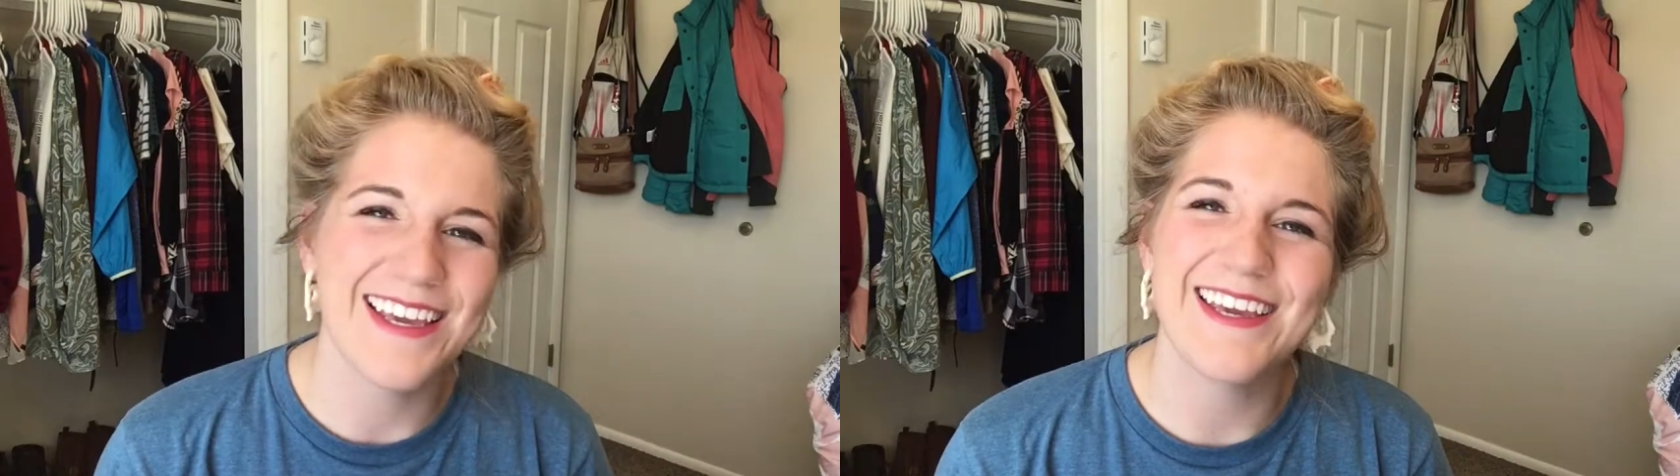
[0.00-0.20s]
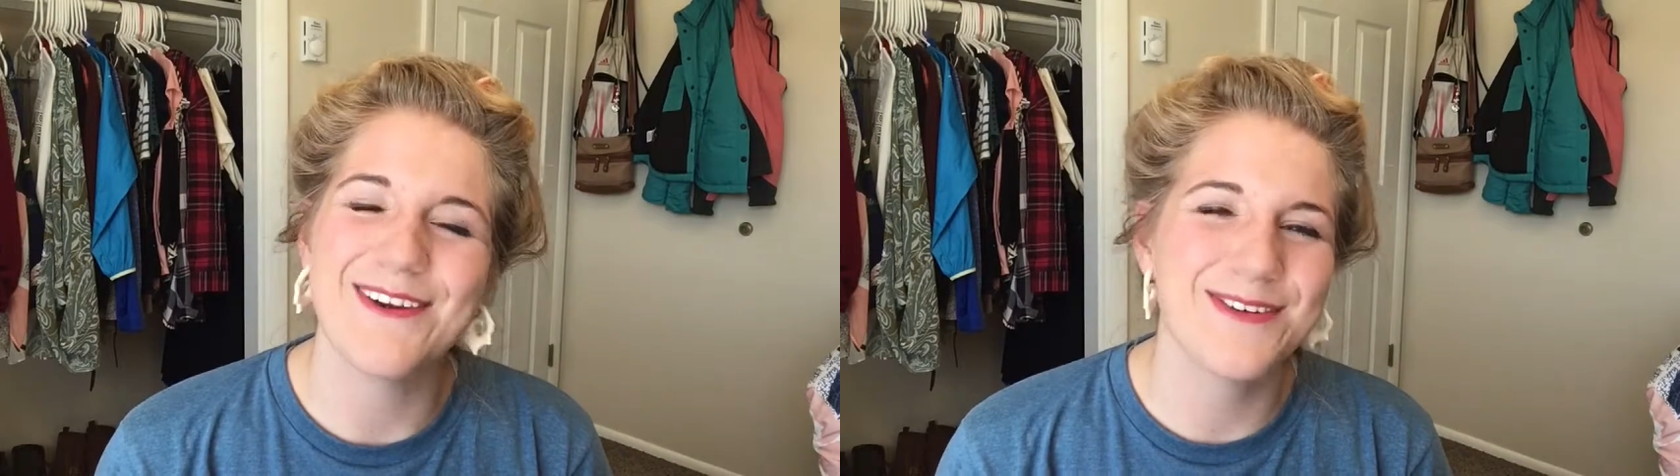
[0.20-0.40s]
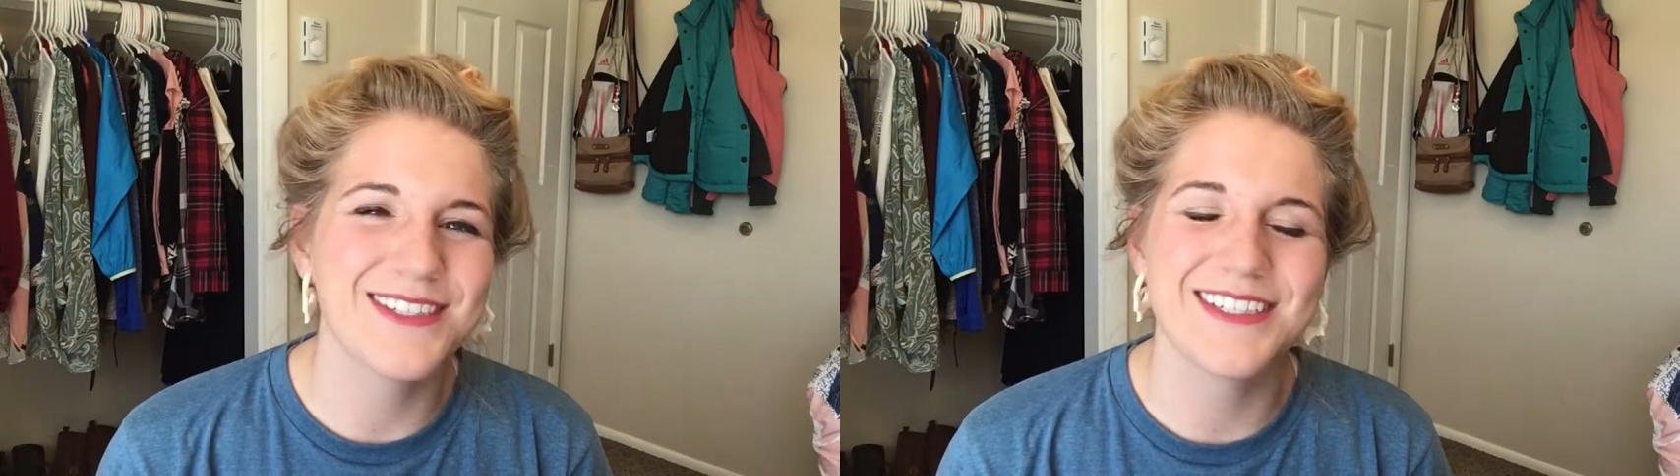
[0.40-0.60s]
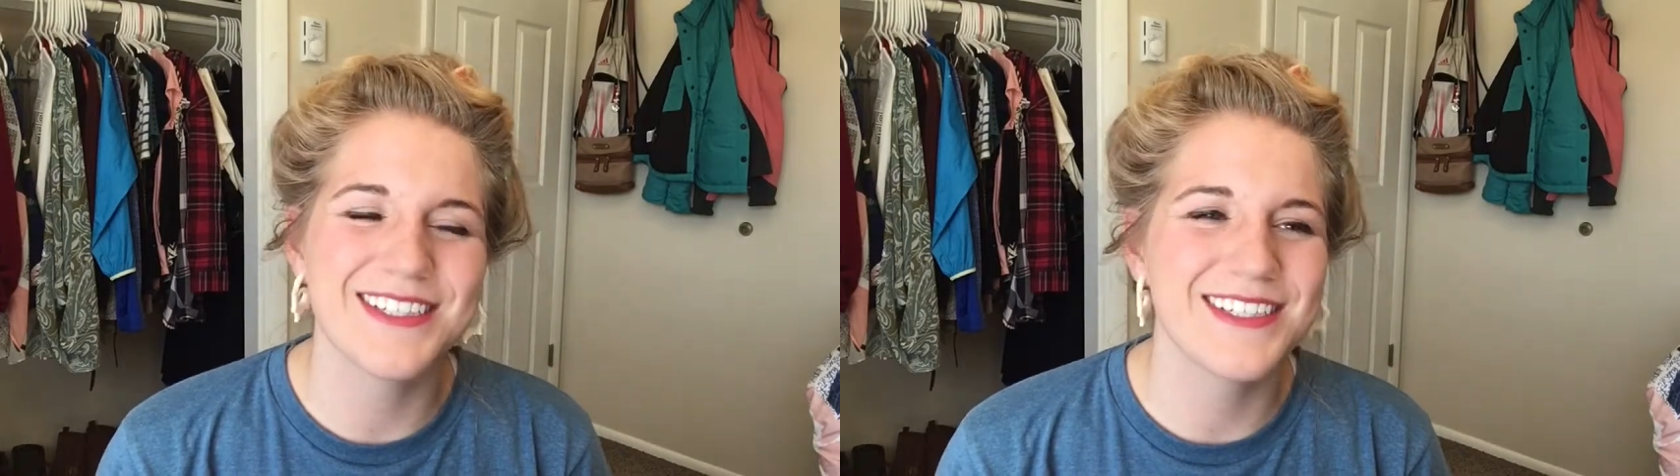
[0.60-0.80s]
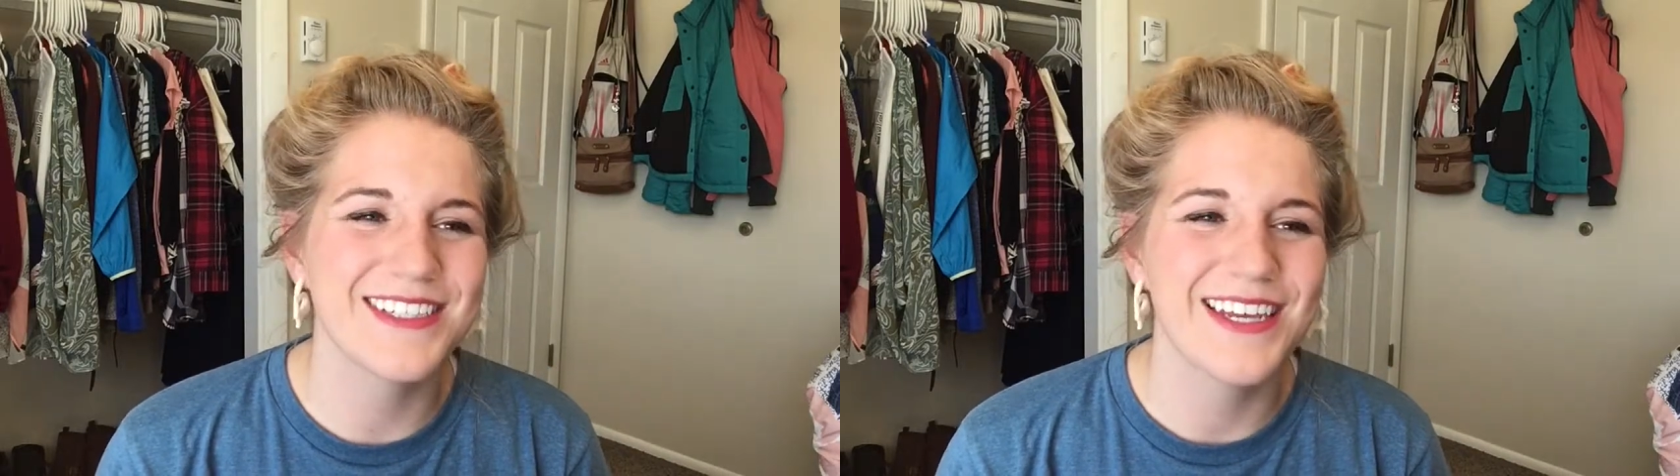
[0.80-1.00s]
it was
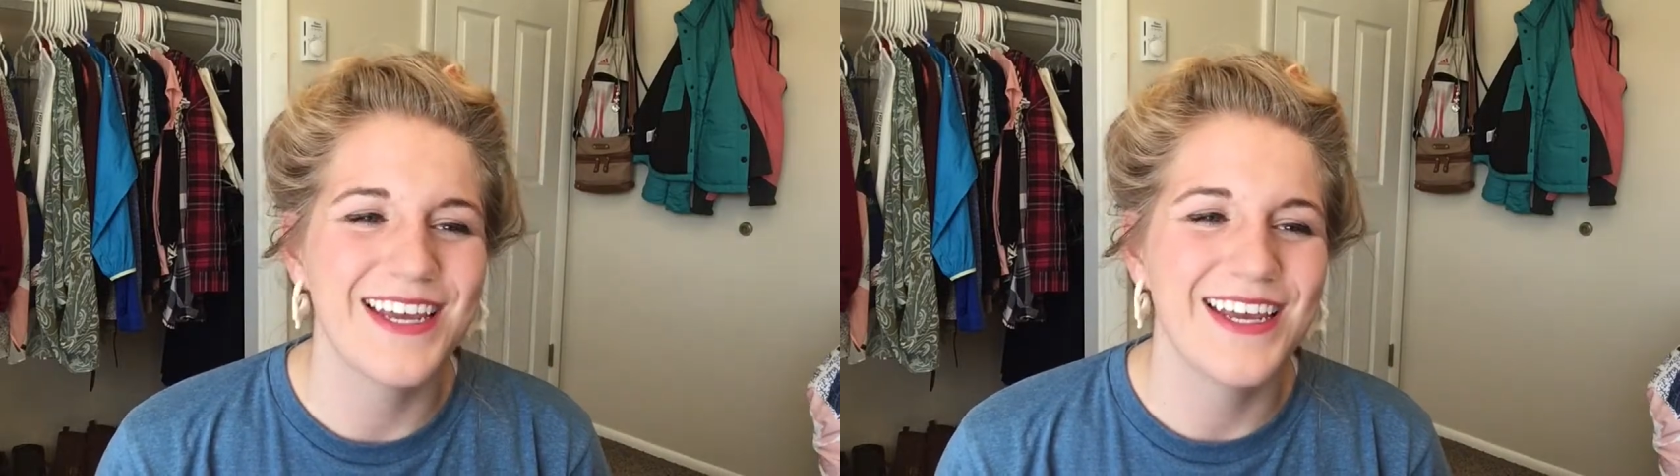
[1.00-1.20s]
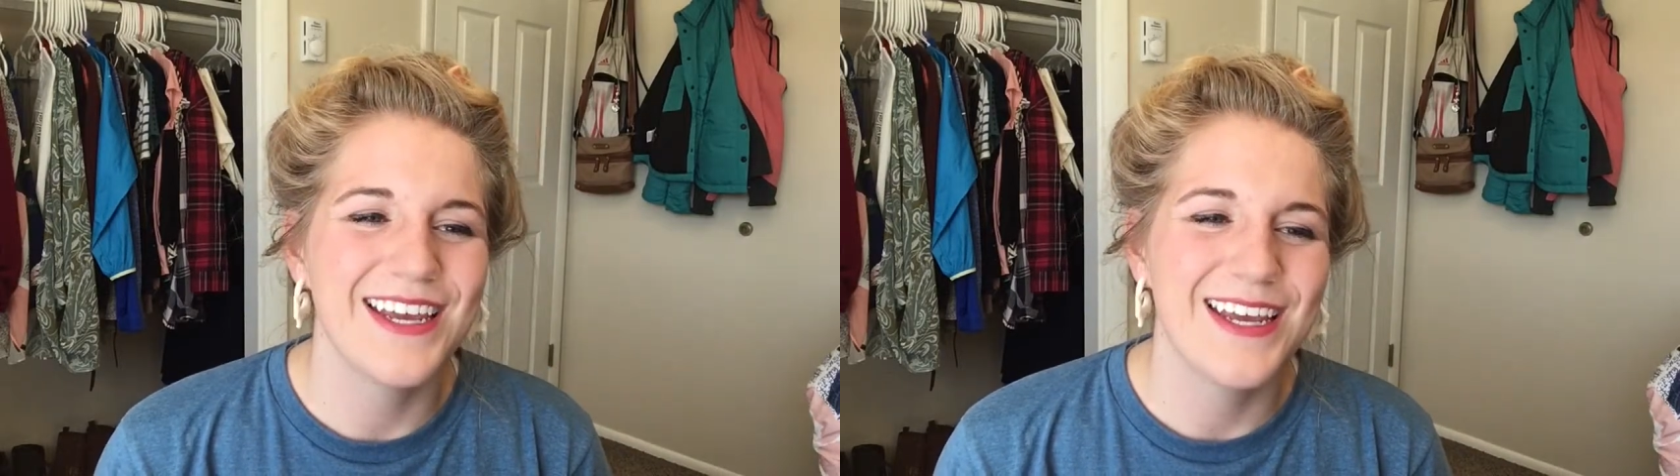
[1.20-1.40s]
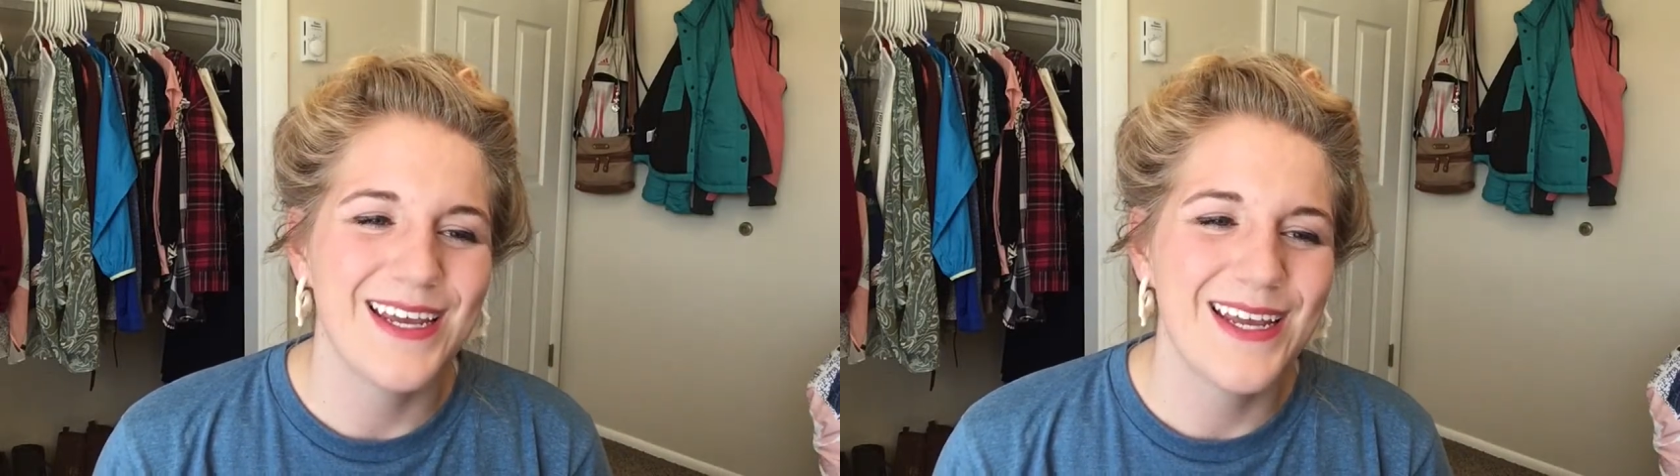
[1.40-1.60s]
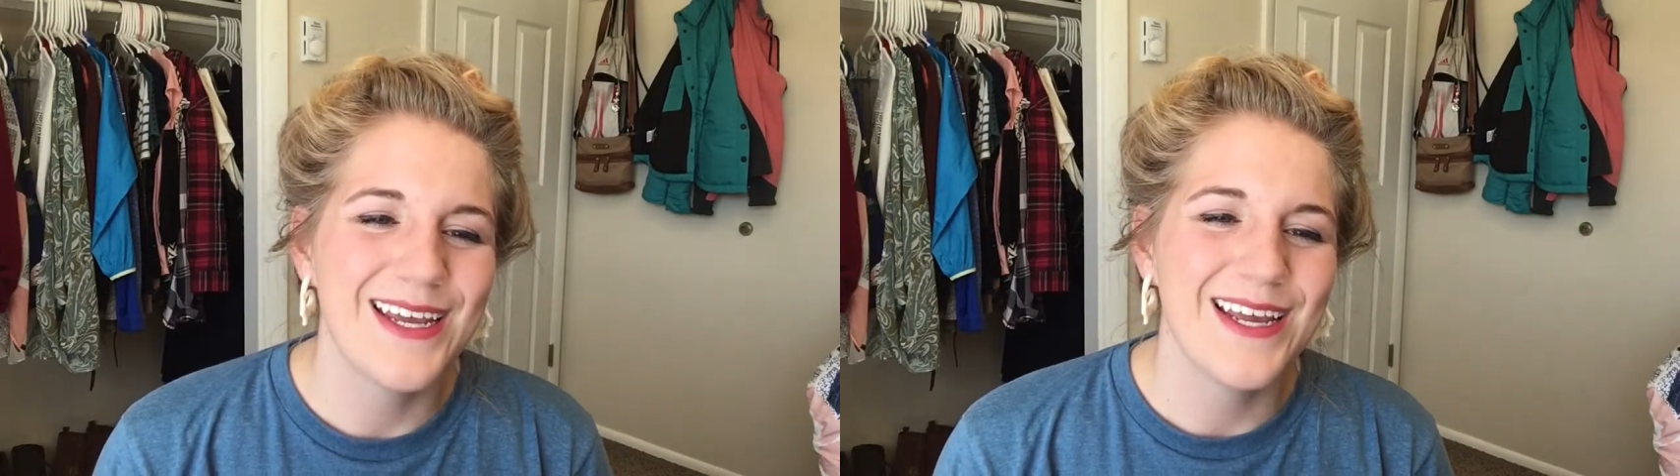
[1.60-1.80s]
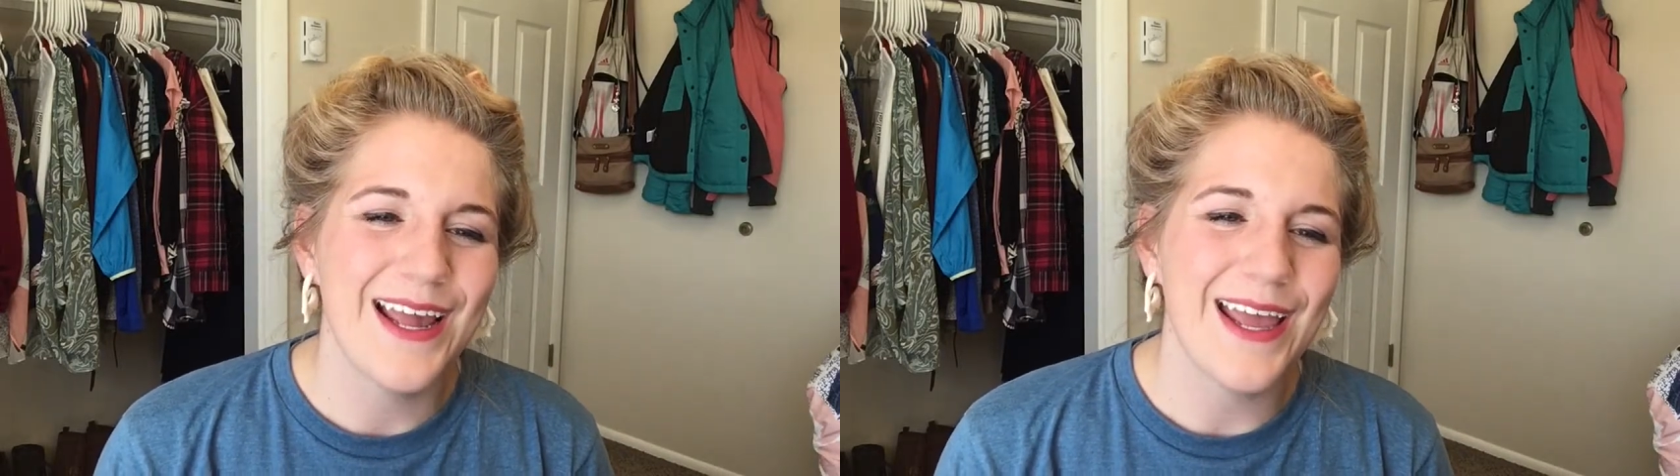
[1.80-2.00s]
just,
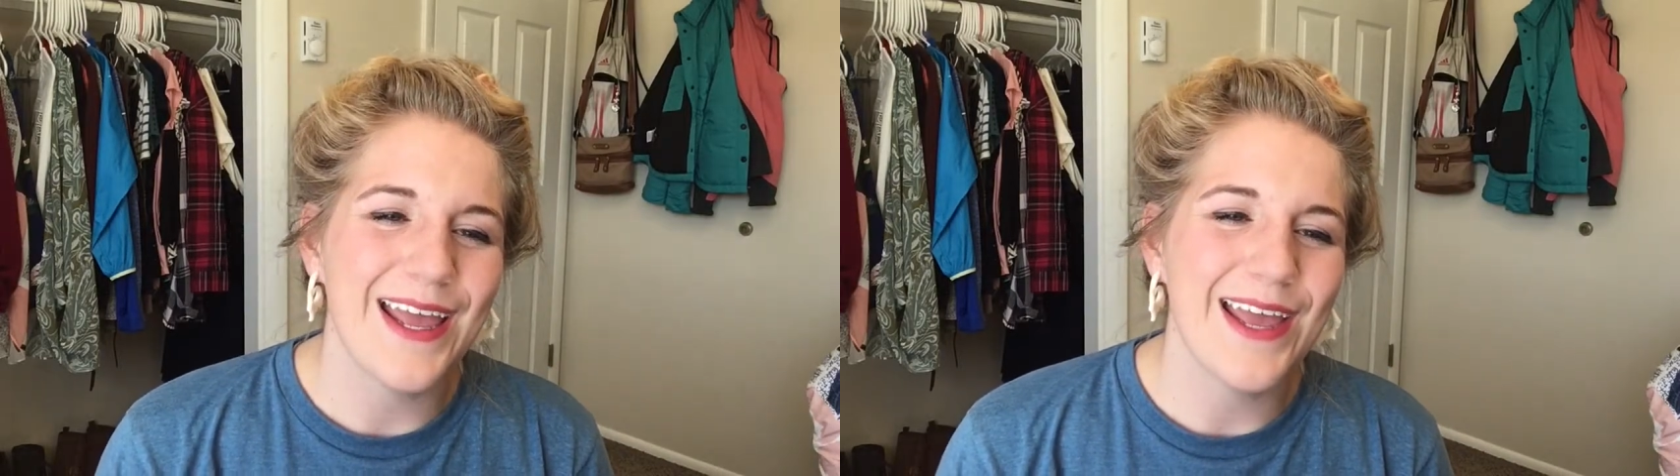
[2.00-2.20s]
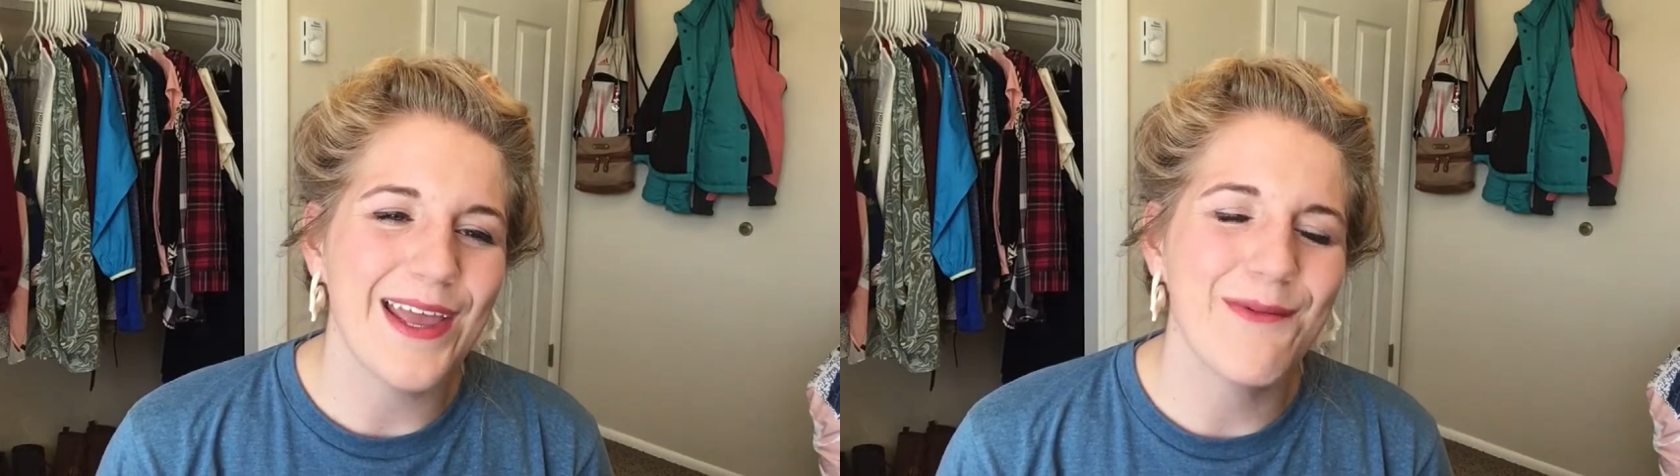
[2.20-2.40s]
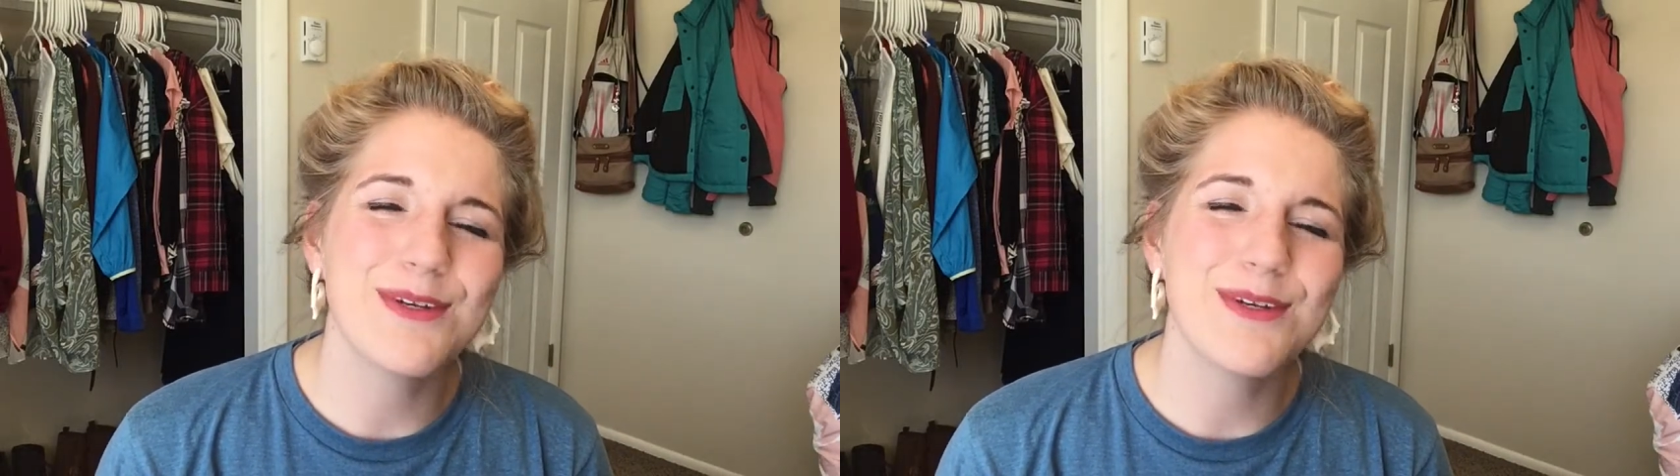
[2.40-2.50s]
it